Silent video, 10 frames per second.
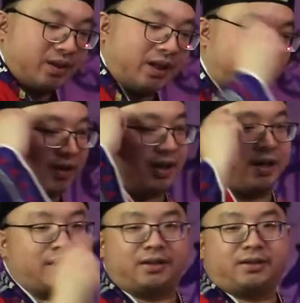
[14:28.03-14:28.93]
Like you kind
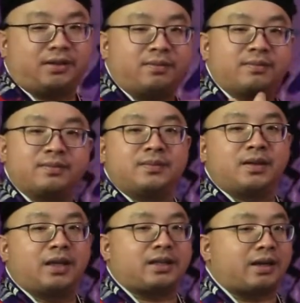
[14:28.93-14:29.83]
of,
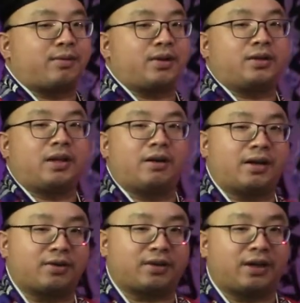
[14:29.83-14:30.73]
it's like when you're
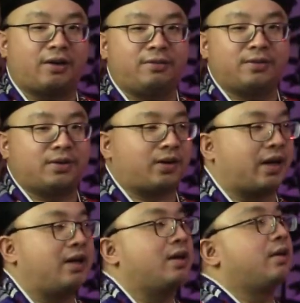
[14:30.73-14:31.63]
telling yourself,
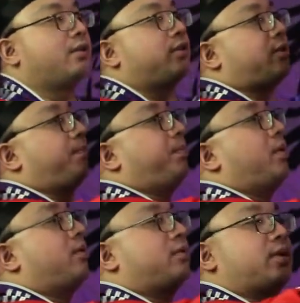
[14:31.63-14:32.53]
okay, there's a
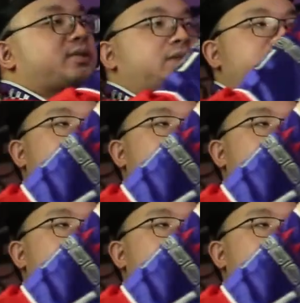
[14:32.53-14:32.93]
book, there's a